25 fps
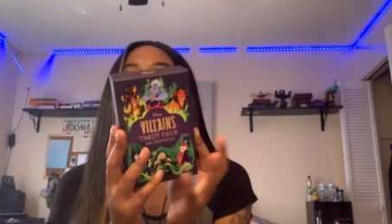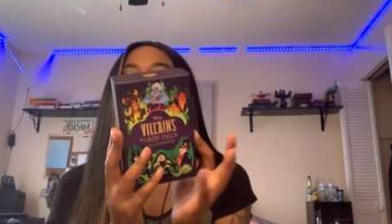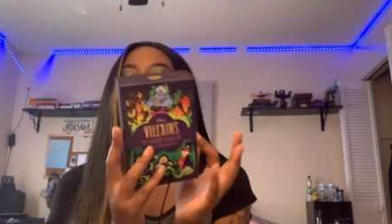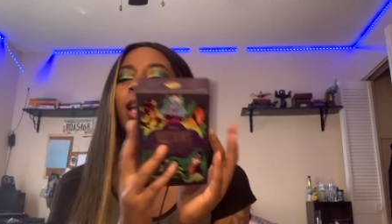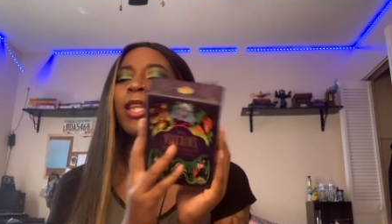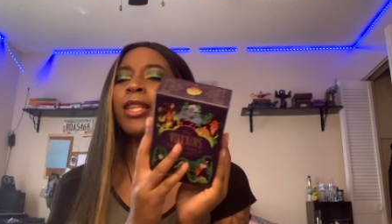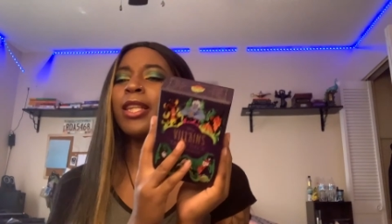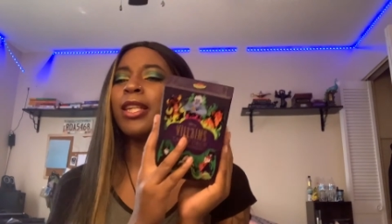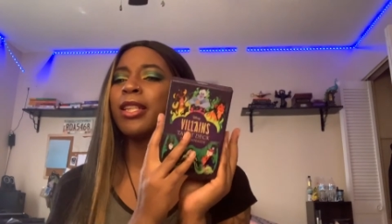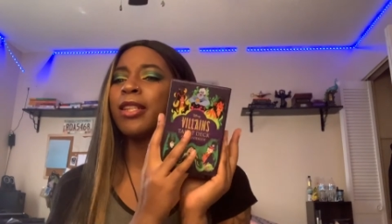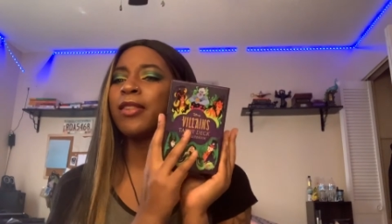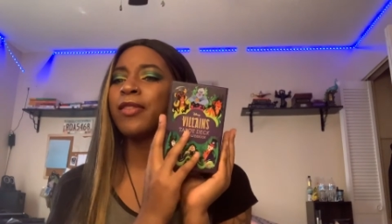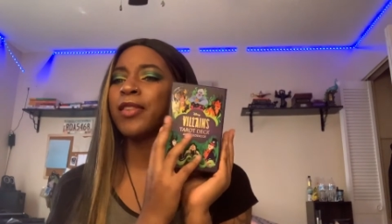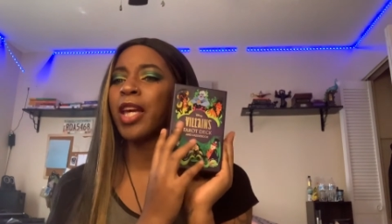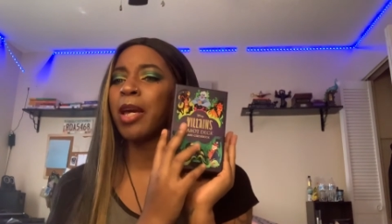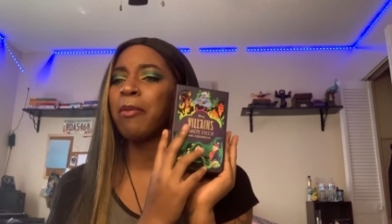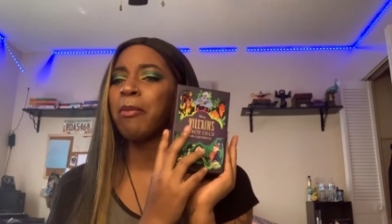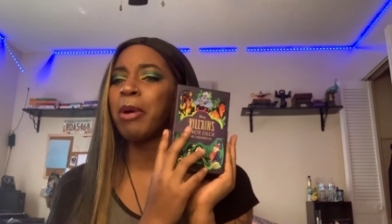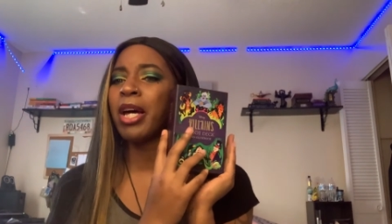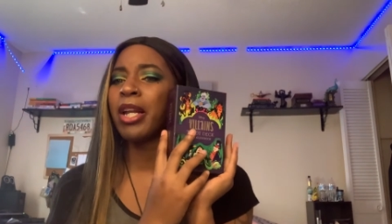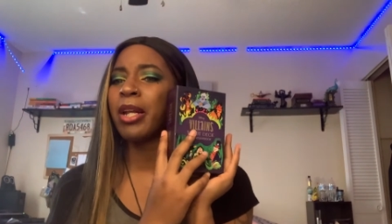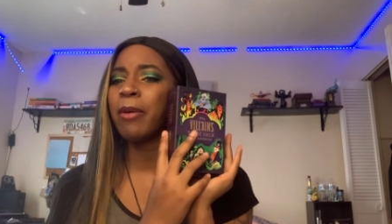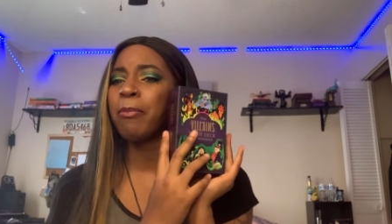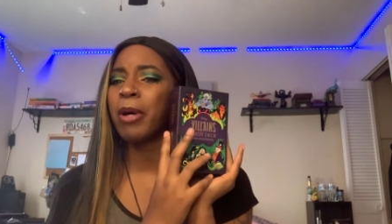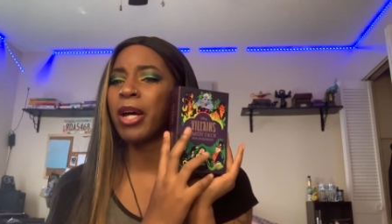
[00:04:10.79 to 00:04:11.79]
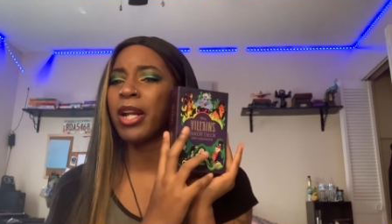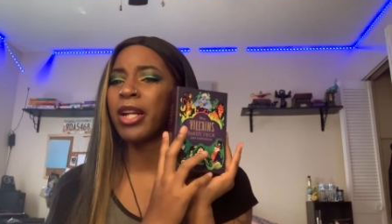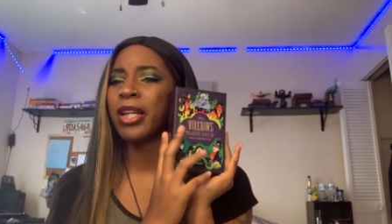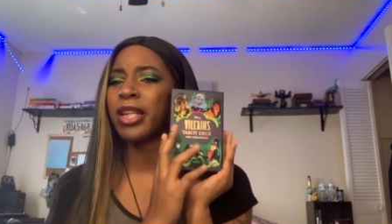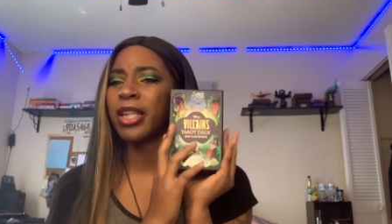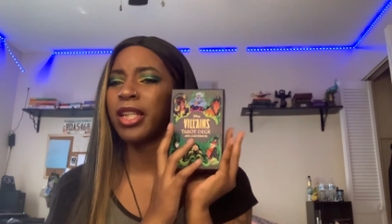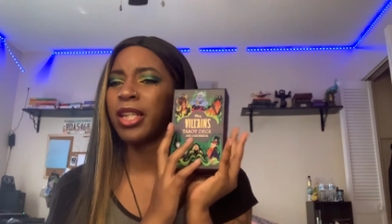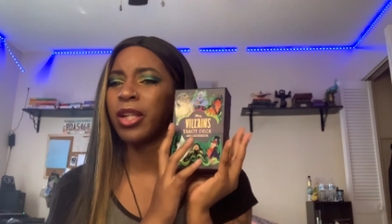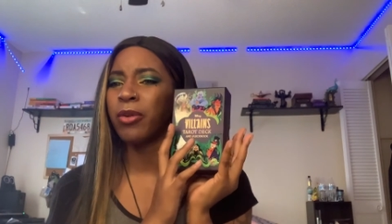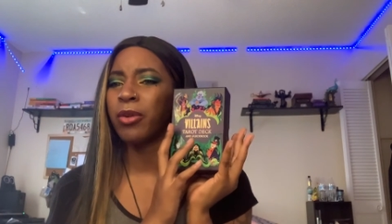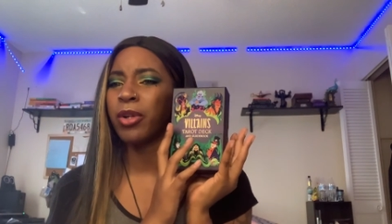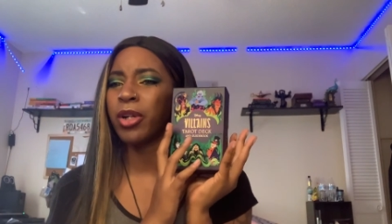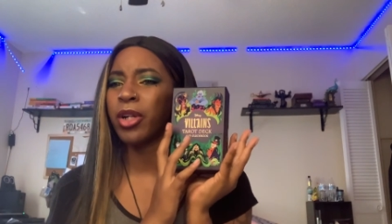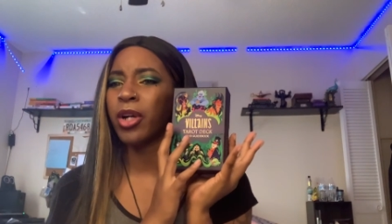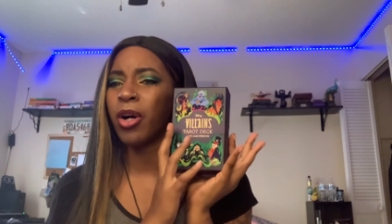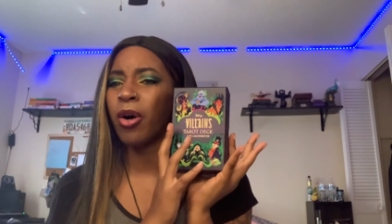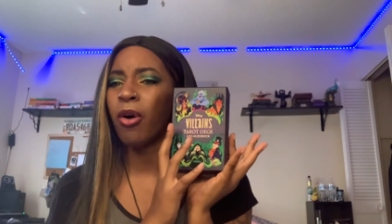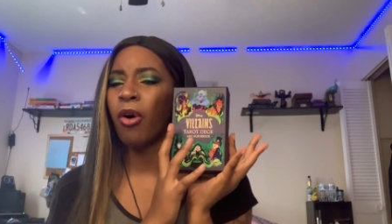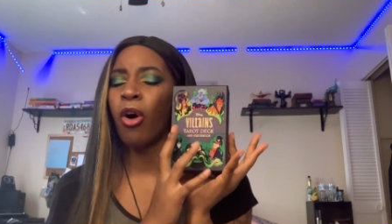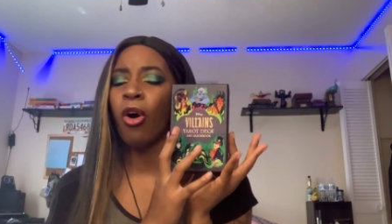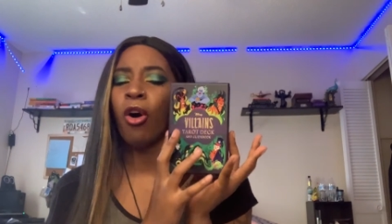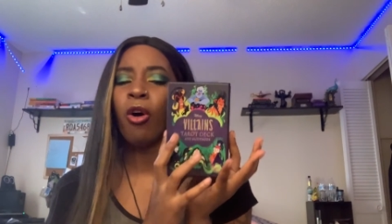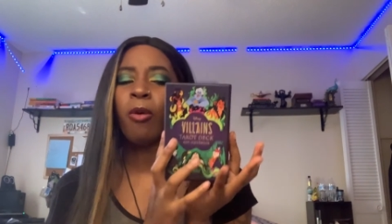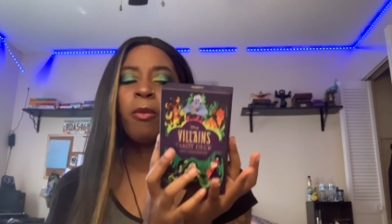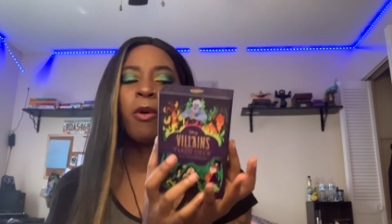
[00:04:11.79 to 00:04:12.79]
I think this came out about a year ago
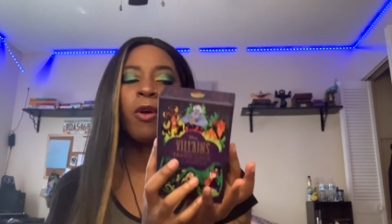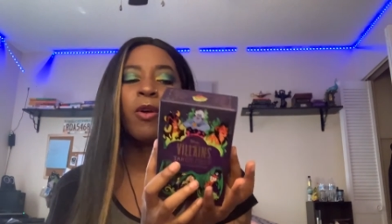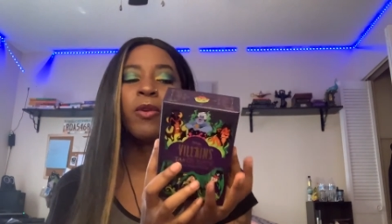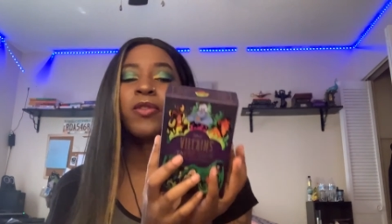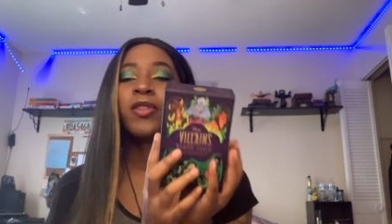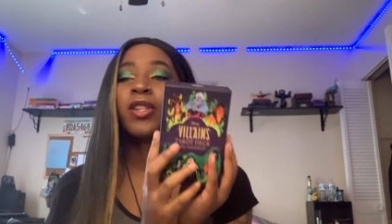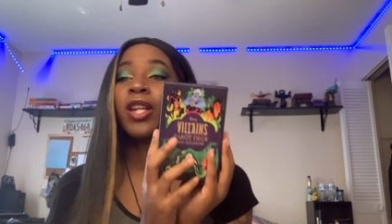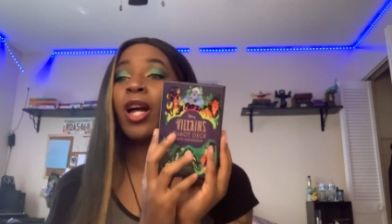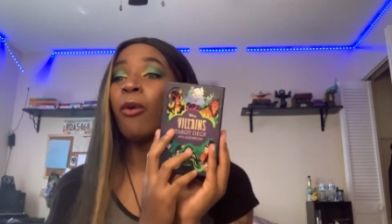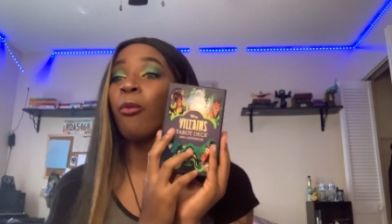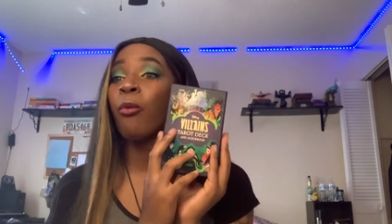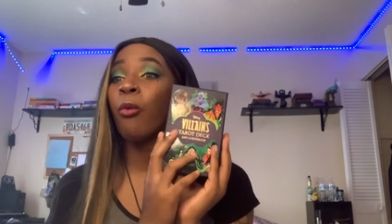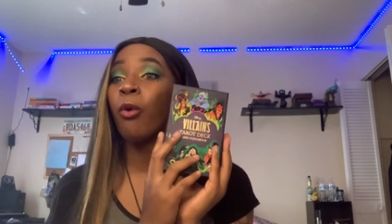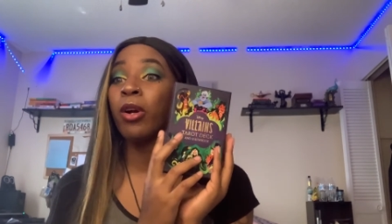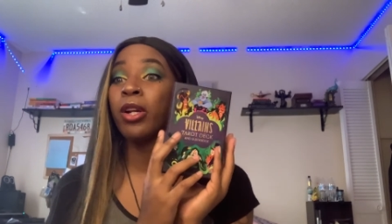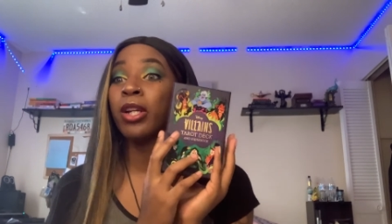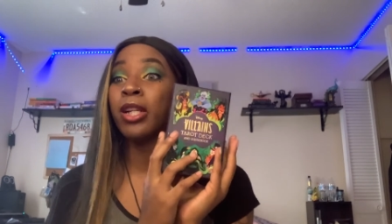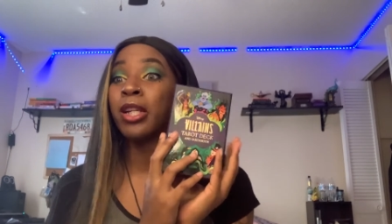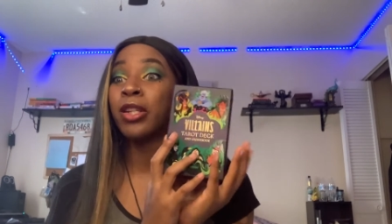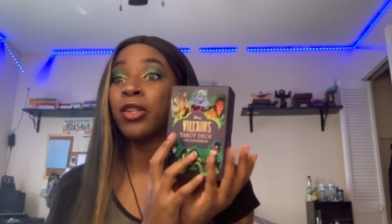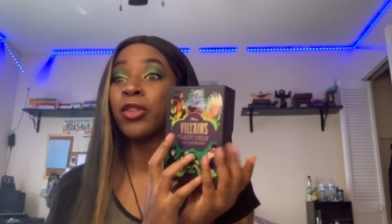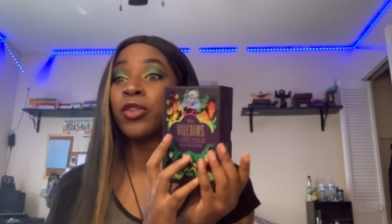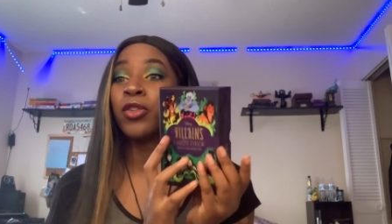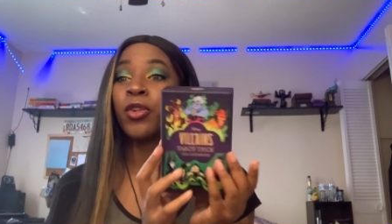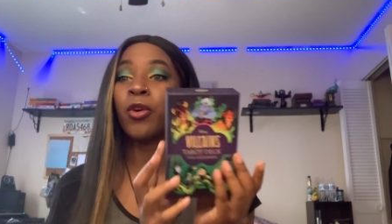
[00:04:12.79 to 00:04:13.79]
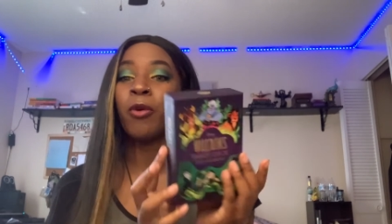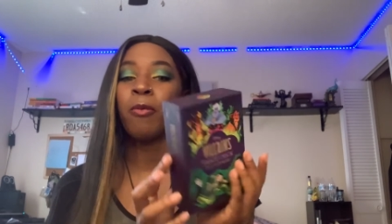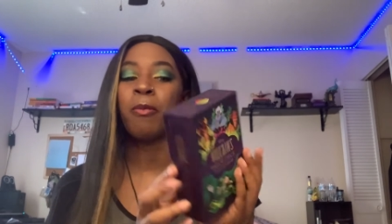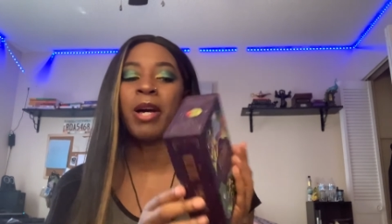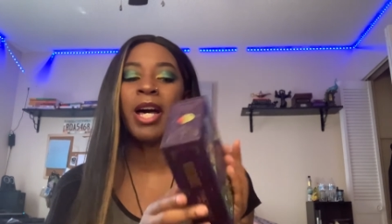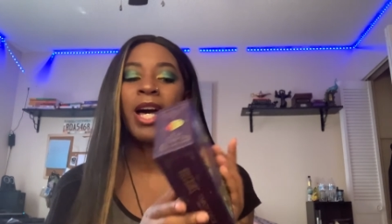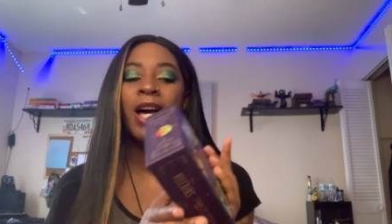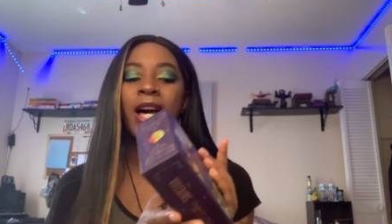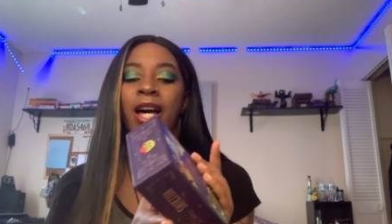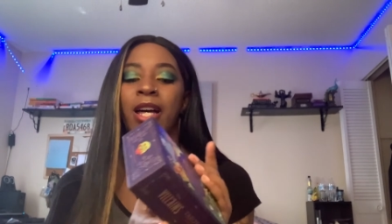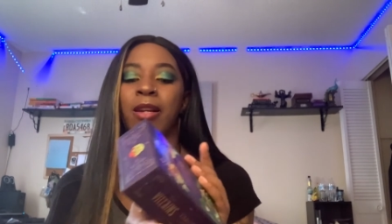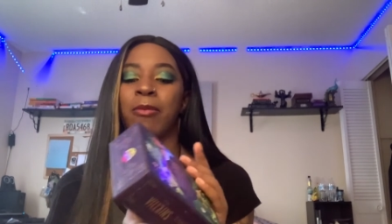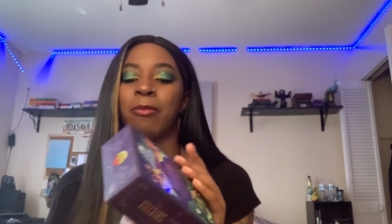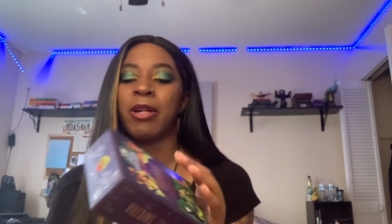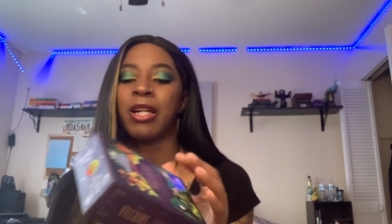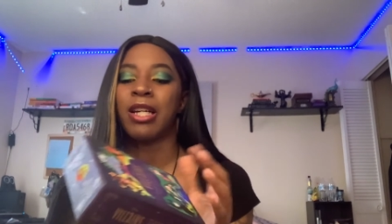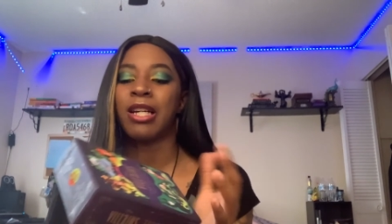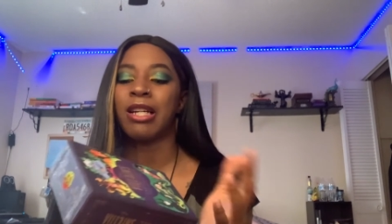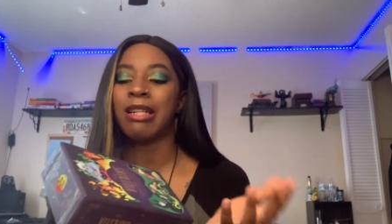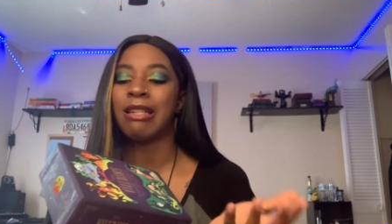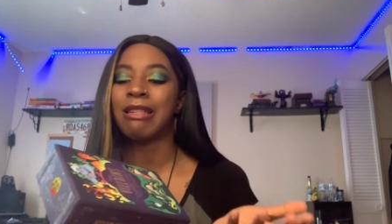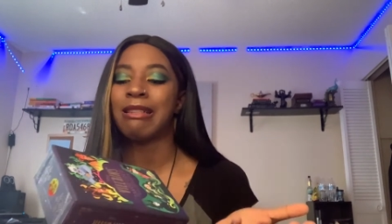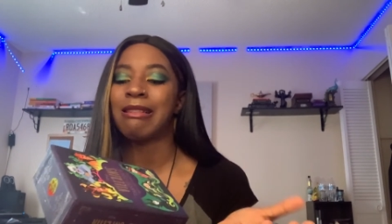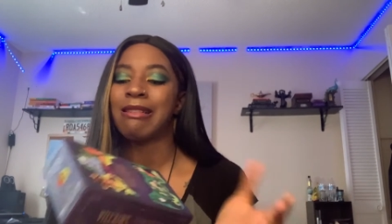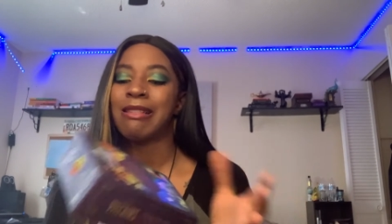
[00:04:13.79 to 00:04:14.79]
almost and I wanted it so bad,
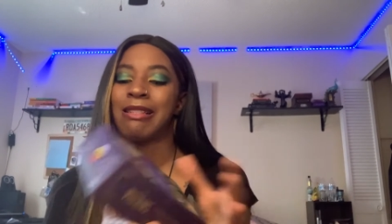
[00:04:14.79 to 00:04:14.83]
but